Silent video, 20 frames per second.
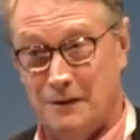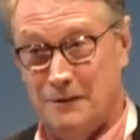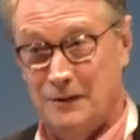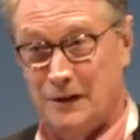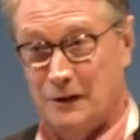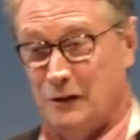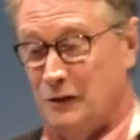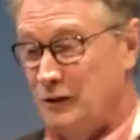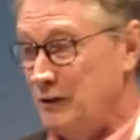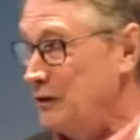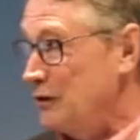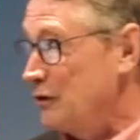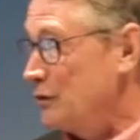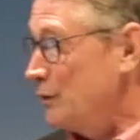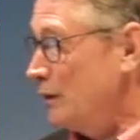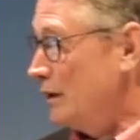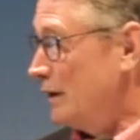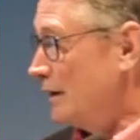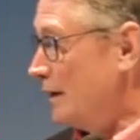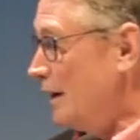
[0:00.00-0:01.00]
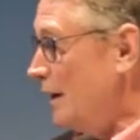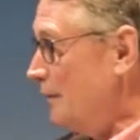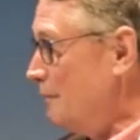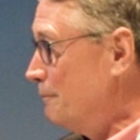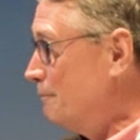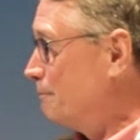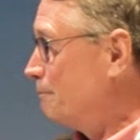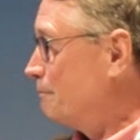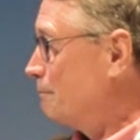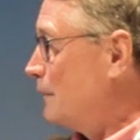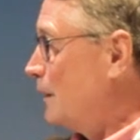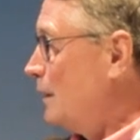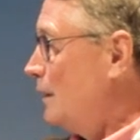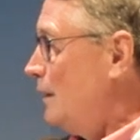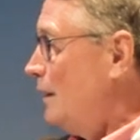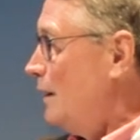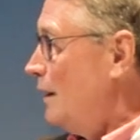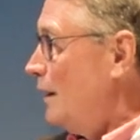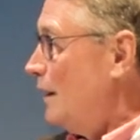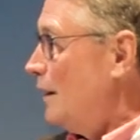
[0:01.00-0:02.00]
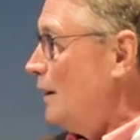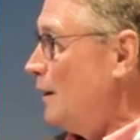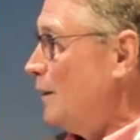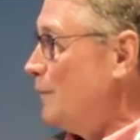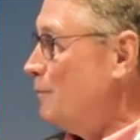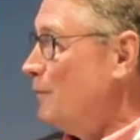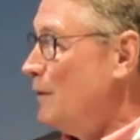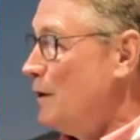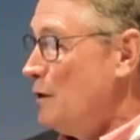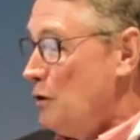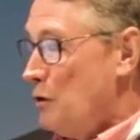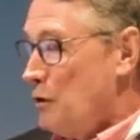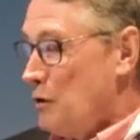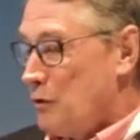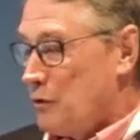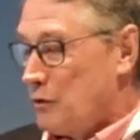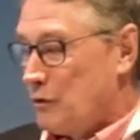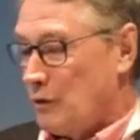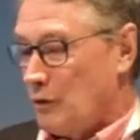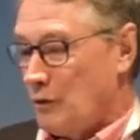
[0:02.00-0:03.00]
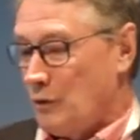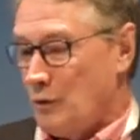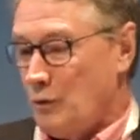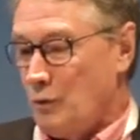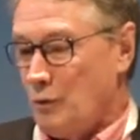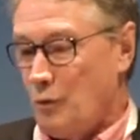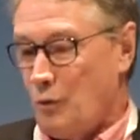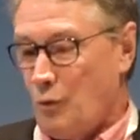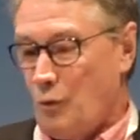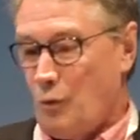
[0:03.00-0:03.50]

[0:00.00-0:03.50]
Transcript: nickel industry again. So